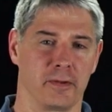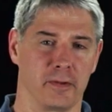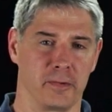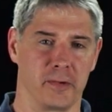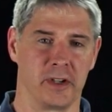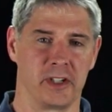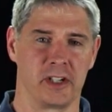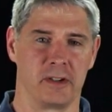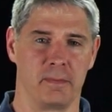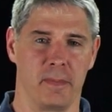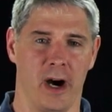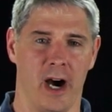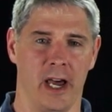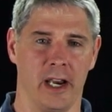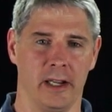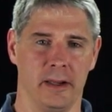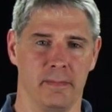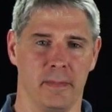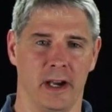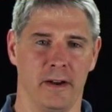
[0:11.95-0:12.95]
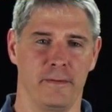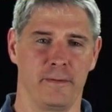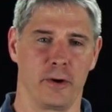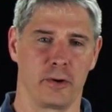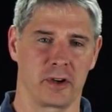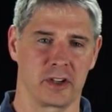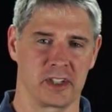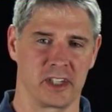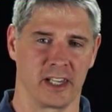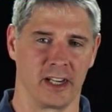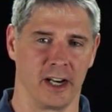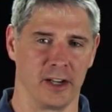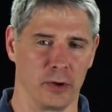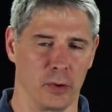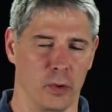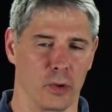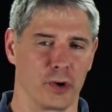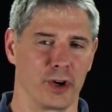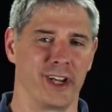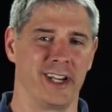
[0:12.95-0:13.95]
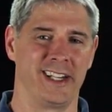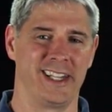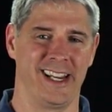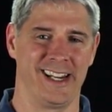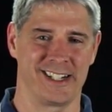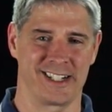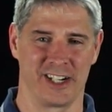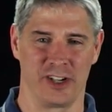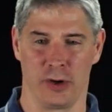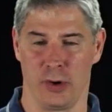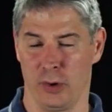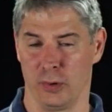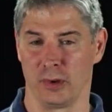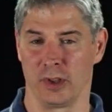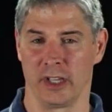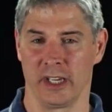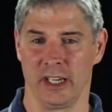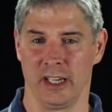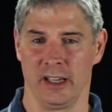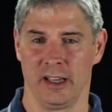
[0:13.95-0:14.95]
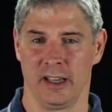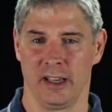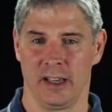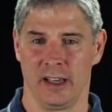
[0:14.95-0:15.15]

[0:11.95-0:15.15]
of a rigid body by focusing on orientation only.